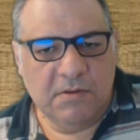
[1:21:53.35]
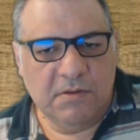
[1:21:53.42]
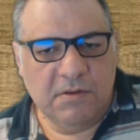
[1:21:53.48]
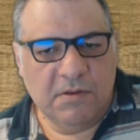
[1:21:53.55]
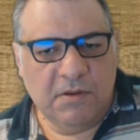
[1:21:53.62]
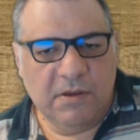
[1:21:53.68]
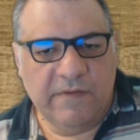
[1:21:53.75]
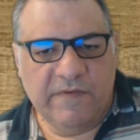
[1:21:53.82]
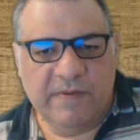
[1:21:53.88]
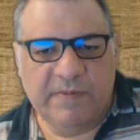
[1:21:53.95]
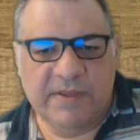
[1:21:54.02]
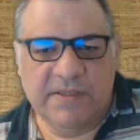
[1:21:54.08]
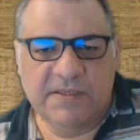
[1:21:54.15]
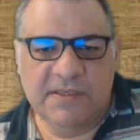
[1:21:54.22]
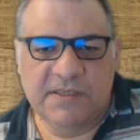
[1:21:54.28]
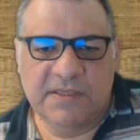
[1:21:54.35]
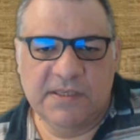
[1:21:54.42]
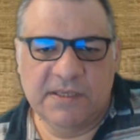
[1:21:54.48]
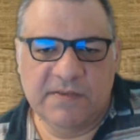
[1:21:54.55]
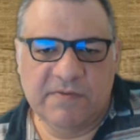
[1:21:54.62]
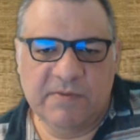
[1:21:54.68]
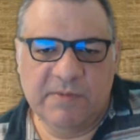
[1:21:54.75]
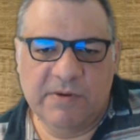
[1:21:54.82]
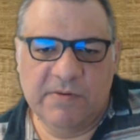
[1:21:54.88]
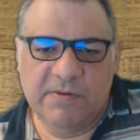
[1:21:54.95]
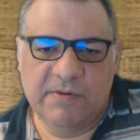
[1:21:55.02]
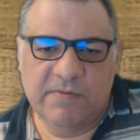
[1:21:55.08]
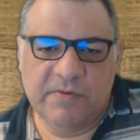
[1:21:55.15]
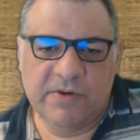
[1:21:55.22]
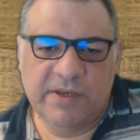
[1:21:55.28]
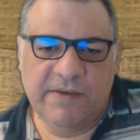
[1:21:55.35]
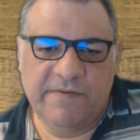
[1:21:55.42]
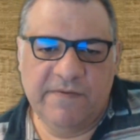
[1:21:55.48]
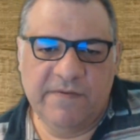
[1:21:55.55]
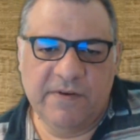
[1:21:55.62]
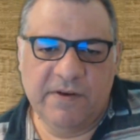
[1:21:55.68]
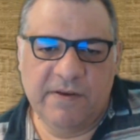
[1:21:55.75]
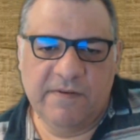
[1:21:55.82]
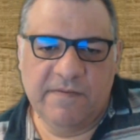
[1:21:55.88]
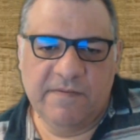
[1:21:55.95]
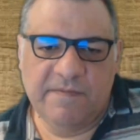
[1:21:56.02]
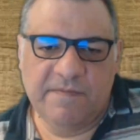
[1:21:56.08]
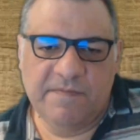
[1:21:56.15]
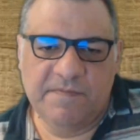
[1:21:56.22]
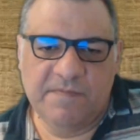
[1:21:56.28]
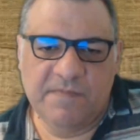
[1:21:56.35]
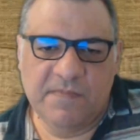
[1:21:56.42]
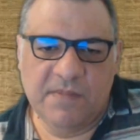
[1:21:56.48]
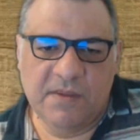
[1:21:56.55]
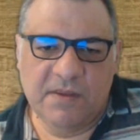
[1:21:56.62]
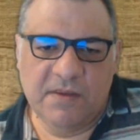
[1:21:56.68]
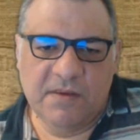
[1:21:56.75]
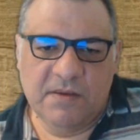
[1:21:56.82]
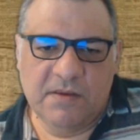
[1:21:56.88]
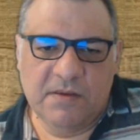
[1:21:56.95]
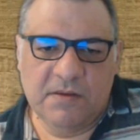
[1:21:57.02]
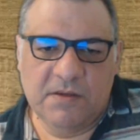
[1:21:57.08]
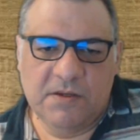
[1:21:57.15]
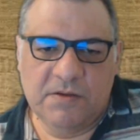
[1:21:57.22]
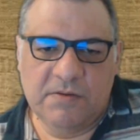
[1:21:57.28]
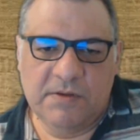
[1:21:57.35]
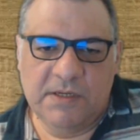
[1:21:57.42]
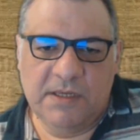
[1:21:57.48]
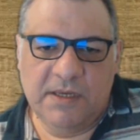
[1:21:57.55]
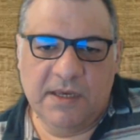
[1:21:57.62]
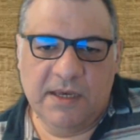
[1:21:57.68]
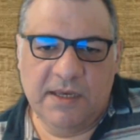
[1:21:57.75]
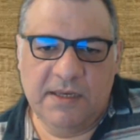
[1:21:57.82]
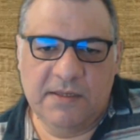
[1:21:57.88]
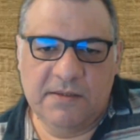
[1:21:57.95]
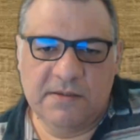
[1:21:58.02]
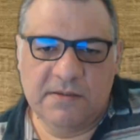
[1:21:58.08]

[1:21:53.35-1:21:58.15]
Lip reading: If I play c6 for the moment, rook e5, queen e8.